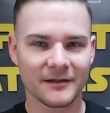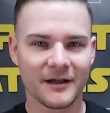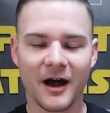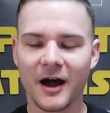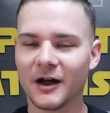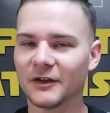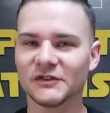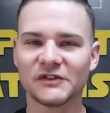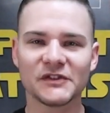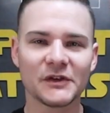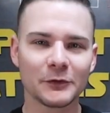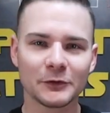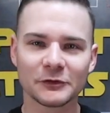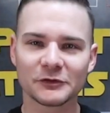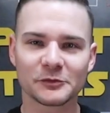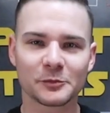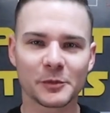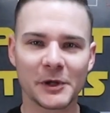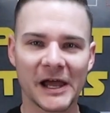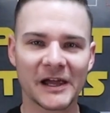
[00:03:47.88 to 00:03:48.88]
Han
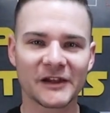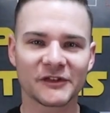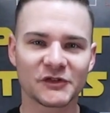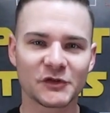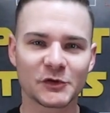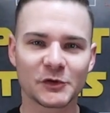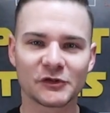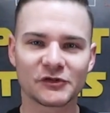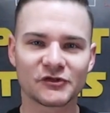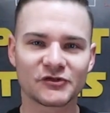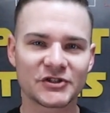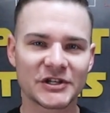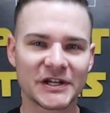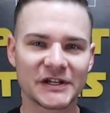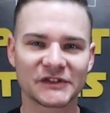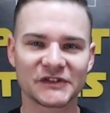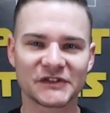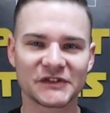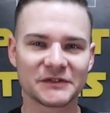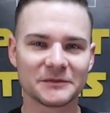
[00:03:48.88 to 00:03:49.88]
Solo's blaster is
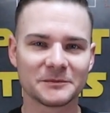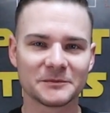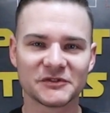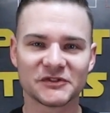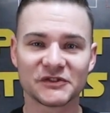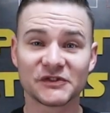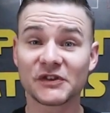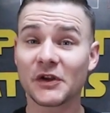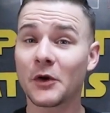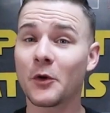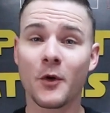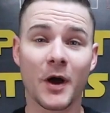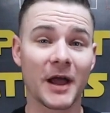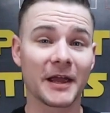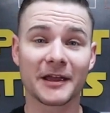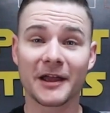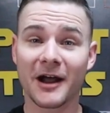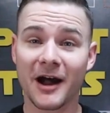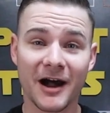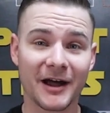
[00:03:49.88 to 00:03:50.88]
just so
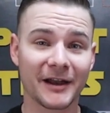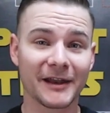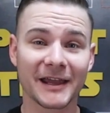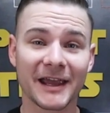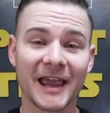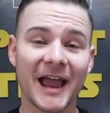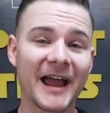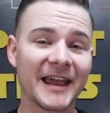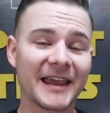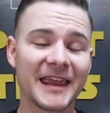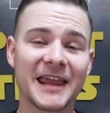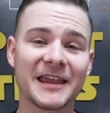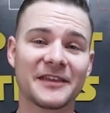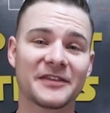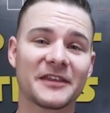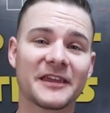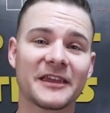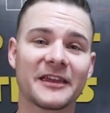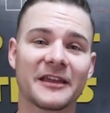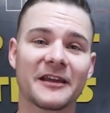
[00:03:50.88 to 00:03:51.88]
iconic. I
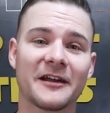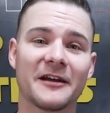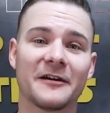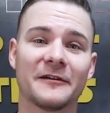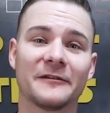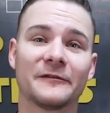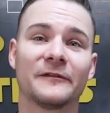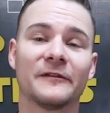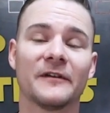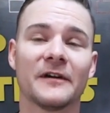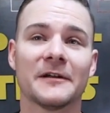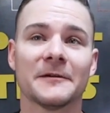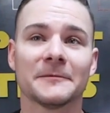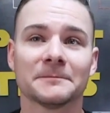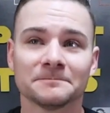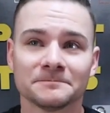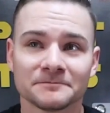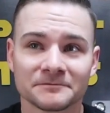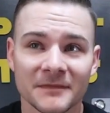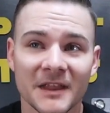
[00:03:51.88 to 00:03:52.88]
can't think of,
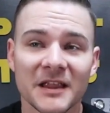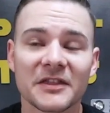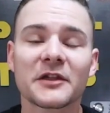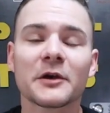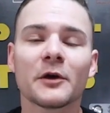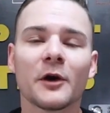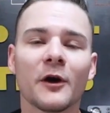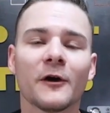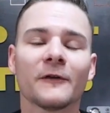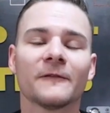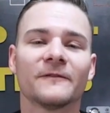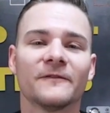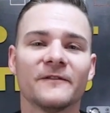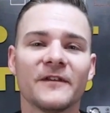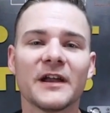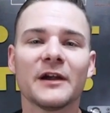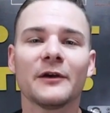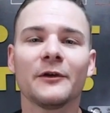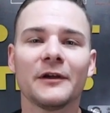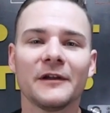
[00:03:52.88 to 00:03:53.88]
there are
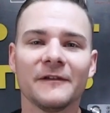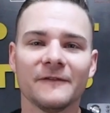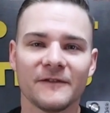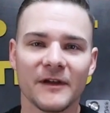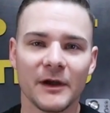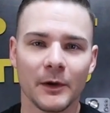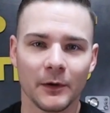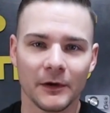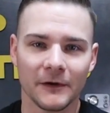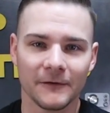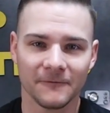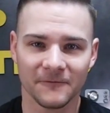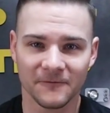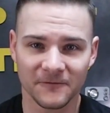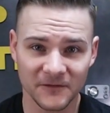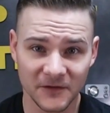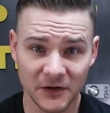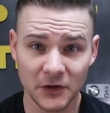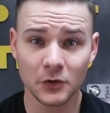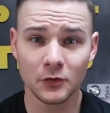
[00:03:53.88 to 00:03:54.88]
very
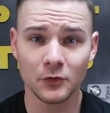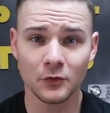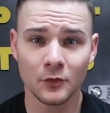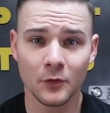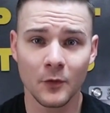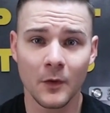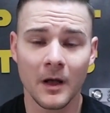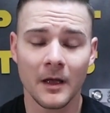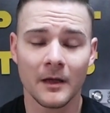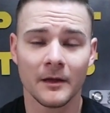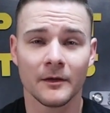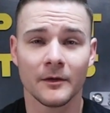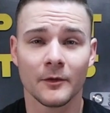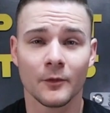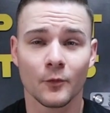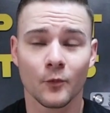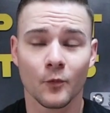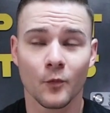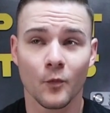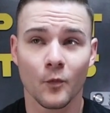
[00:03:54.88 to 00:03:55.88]
few
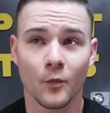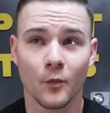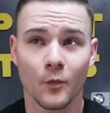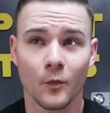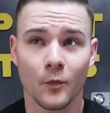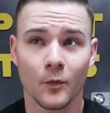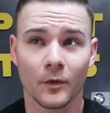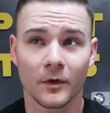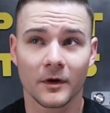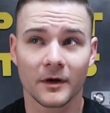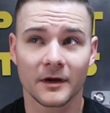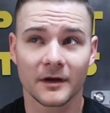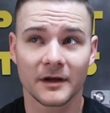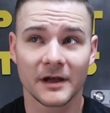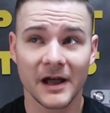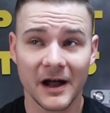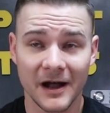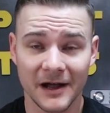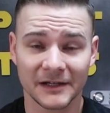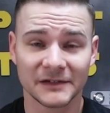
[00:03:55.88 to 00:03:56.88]

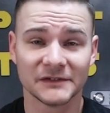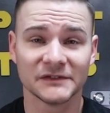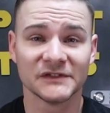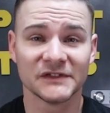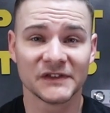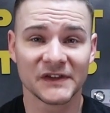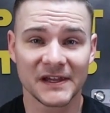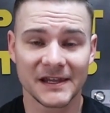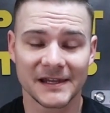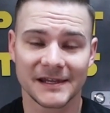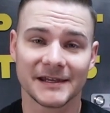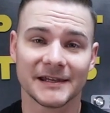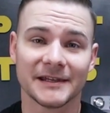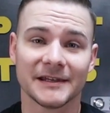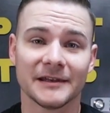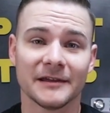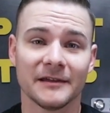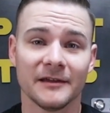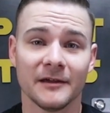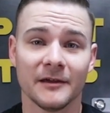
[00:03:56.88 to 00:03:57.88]
guns
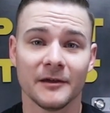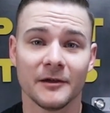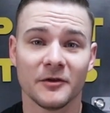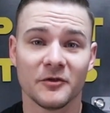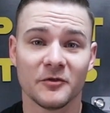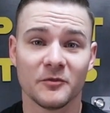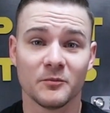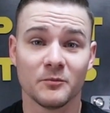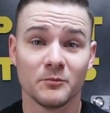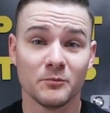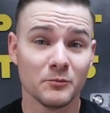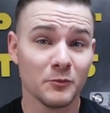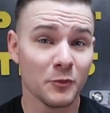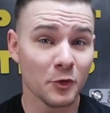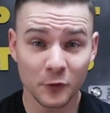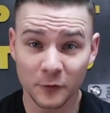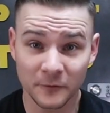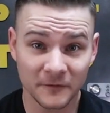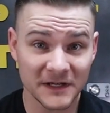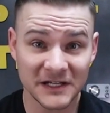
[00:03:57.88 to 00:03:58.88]
in
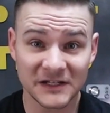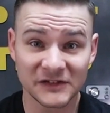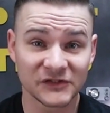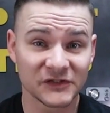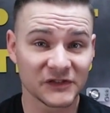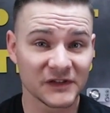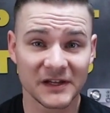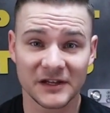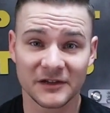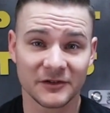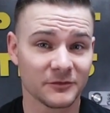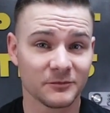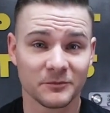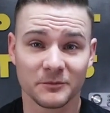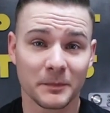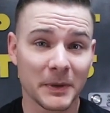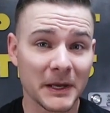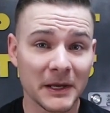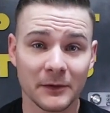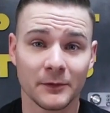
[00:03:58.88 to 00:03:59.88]
movies,
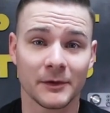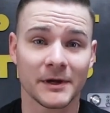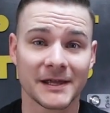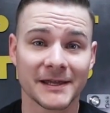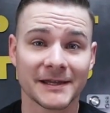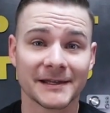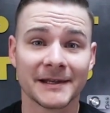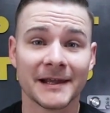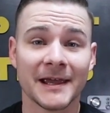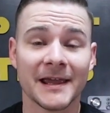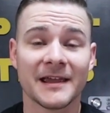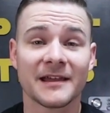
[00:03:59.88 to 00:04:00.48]
period,